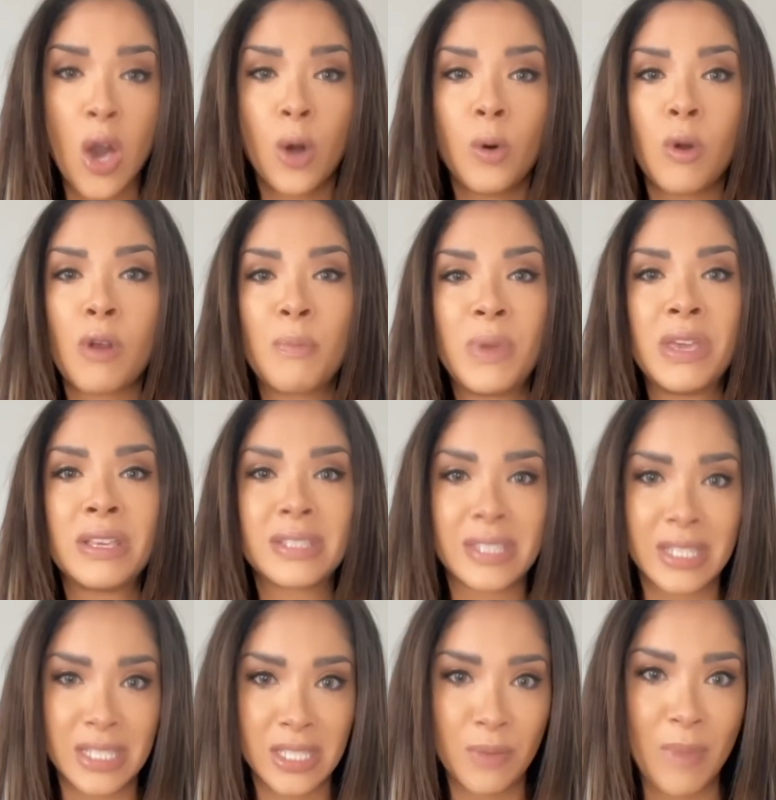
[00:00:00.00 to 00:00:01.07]
who are being
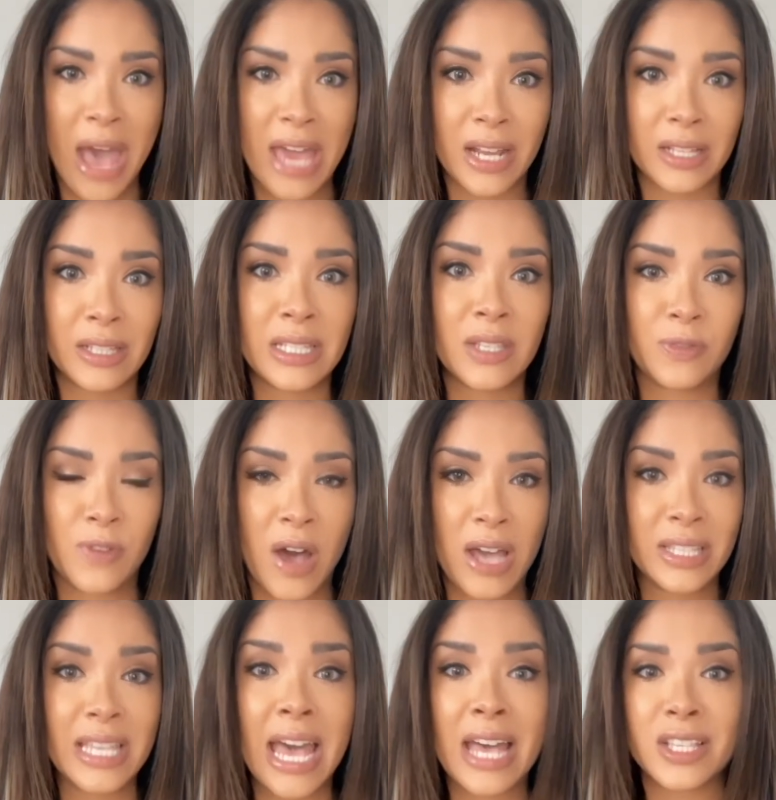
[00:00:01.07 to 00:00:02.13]
systematically
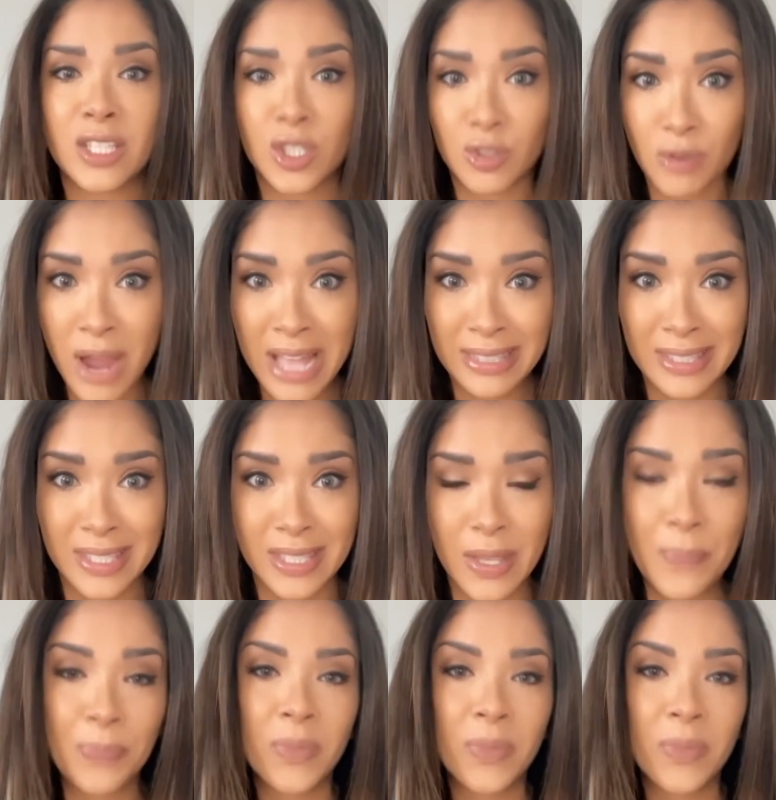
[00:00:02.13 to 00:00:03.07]
defined as threats.